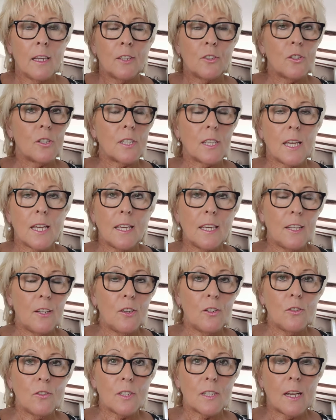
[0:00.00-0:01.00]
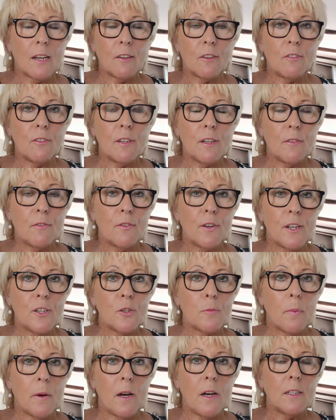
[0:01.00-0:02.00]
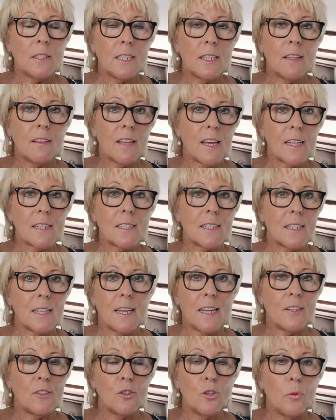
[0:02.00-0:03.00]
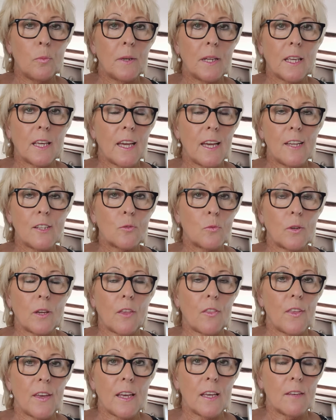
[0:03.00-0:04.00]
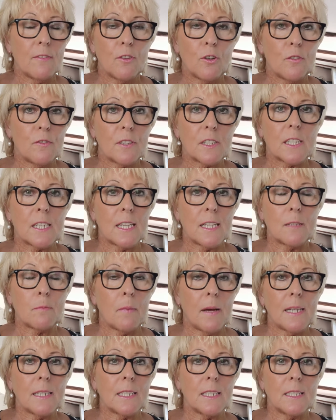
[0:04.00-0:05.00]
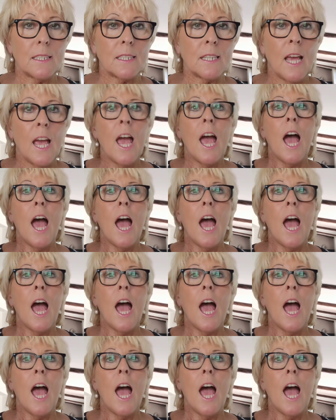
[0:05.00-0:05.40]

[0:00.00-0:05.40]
Just keep your nose out, you're in a fringe party at that stage. Nobody cares what you think of overseas matters.